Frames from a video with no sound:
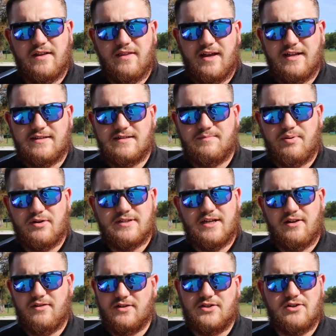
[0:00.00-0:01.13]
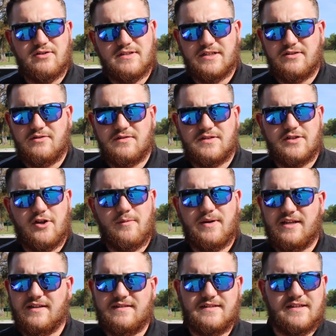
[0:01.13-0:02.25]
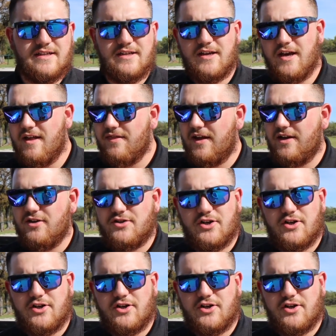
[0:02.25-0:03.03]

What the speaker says: headlights is burnt out, the turn signals, nobody can see that you're